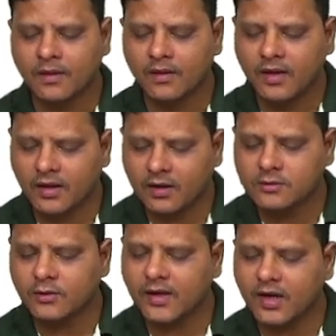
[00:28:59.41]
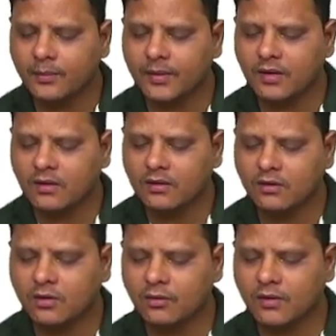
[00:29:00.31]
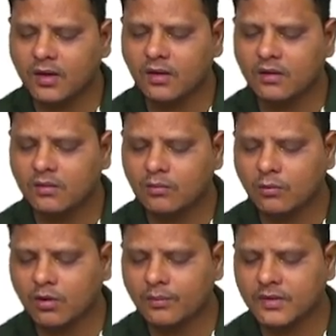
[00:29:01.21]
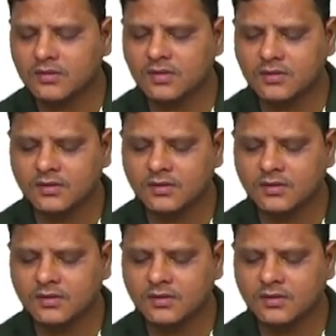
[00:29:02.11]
Here also LLP, 2 or more persons.